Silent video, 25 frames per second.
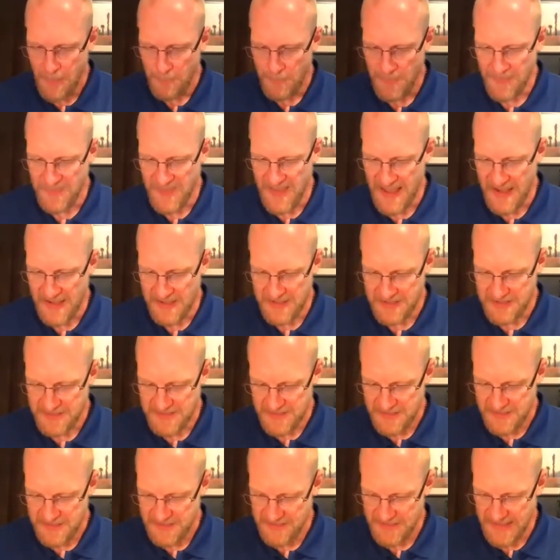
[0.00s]
but that
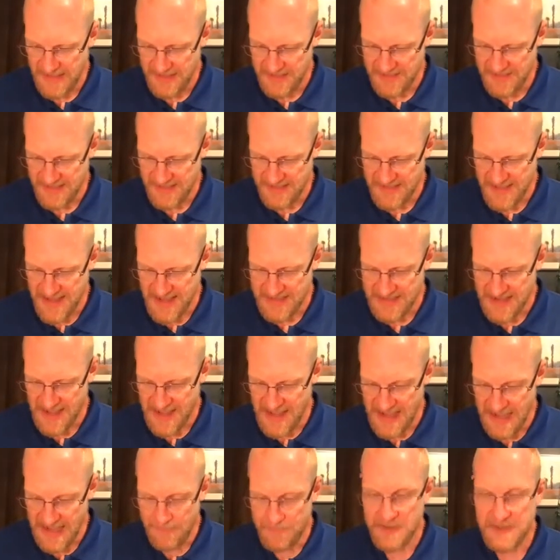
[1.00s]
is the exact
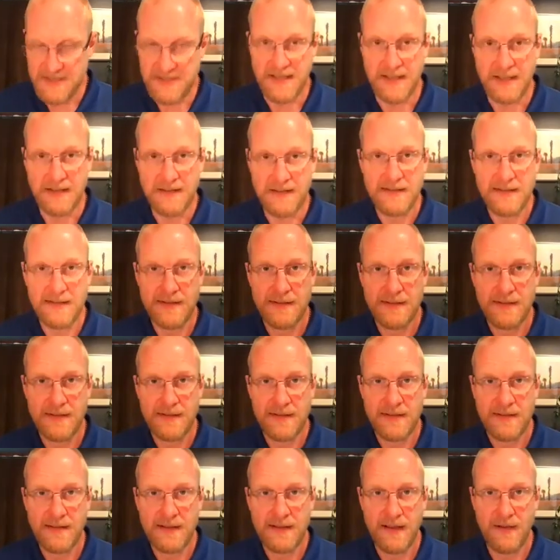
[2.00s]
opposite
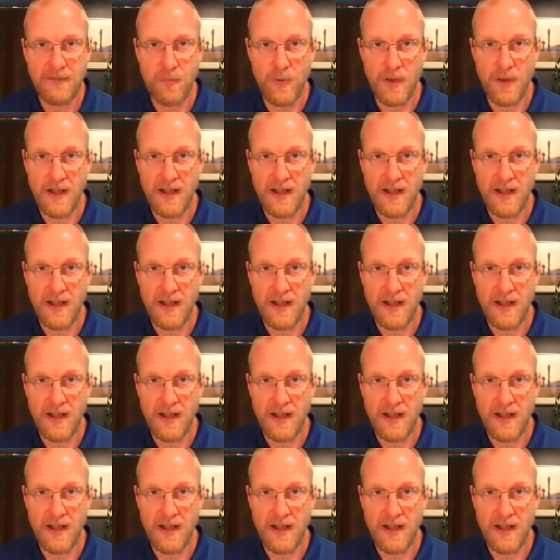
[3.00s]
of what